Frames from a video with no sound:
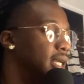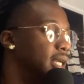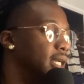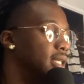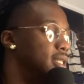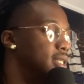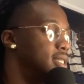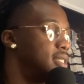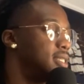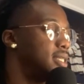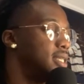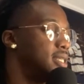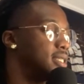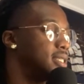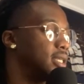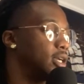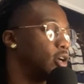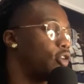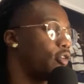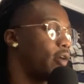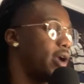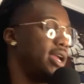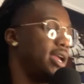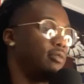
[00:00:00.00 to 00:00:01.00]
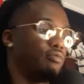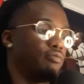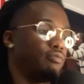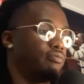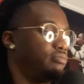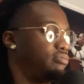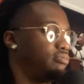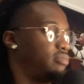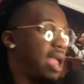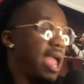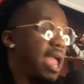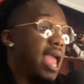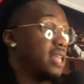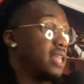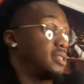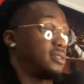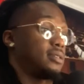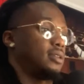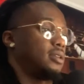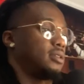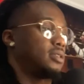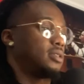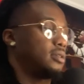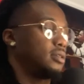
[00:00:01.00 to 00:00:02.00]
this is a great
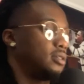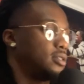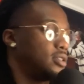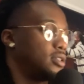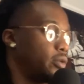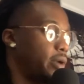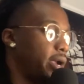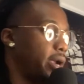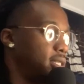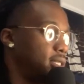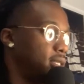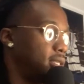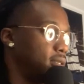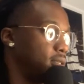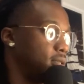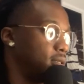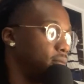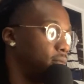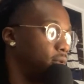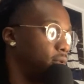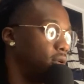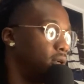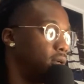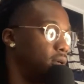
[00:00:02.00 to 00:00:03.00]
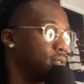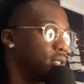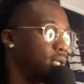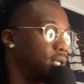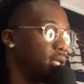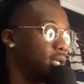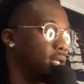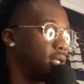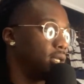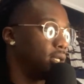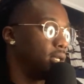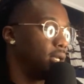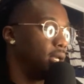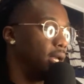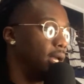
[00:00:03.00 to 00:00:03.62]
answer to racism. You know what I'm saying?